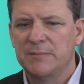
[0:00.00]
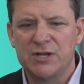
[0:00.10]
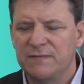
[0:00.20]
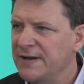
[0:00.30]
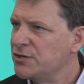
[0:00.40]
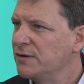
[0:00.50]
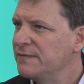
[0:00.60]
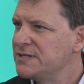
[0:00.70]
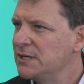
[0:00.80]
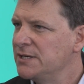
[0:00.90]
manufacturing
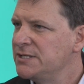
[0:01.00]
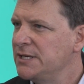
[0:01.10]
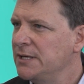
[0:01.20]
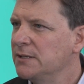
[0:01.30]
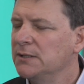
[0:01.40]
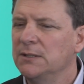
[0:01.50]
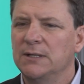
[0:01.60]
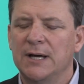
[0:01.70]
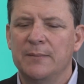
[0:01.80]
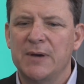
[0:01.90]
facility
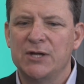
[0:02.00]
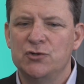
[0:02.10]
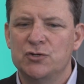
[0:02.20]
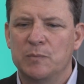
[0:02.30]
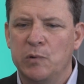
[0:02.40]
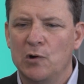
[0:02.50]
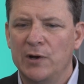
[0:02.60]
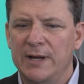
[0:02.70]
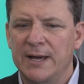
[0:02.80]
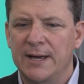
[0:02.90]
and you
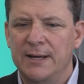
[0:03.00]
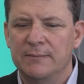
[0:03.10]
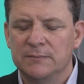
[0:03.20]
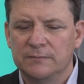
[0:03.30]
deploy